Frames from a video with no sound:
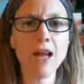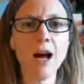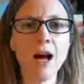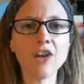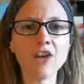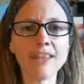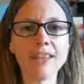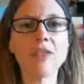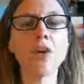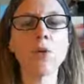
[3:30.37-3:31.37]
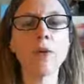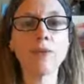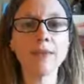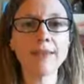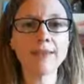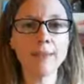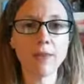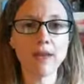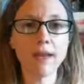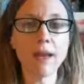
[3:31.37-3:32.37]
understand they're going through the same
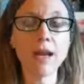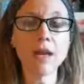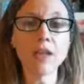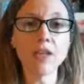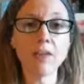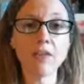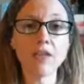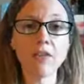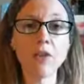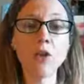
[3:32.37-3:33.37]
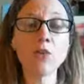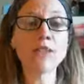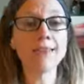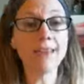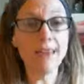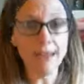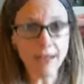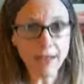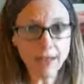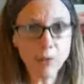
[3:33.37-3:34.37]
thing so instead of you just taking
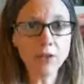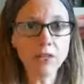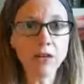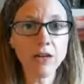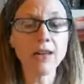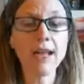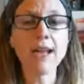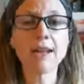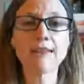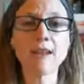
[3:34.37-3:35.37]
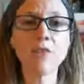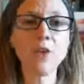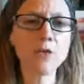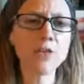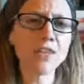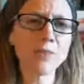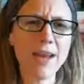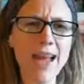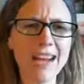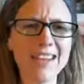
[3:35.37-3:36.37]
things personal instead of you just
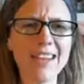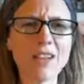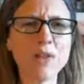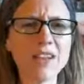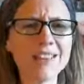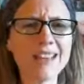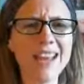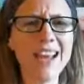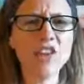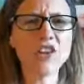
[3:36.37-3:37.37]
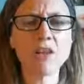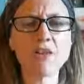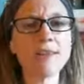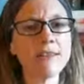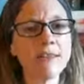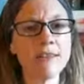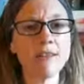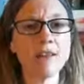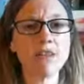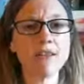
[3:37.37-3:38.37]
reacting or disengaging or
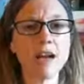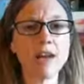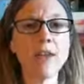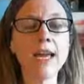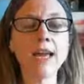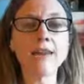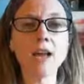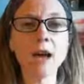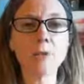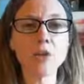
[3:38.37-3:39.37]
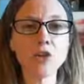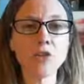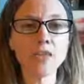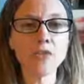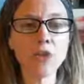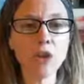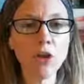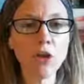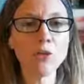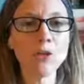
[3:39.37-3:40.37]
distancing yourself it's an opportunity for
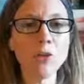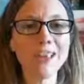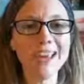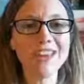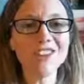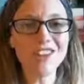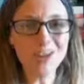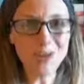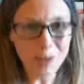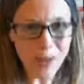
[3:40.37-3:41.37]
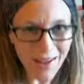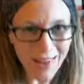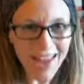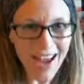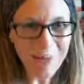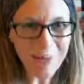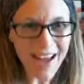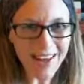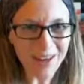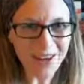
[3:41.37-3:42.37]
you to engage in a new way in that
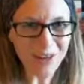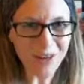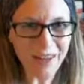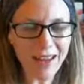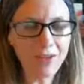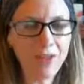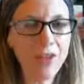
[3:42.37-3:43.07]
pattern in your life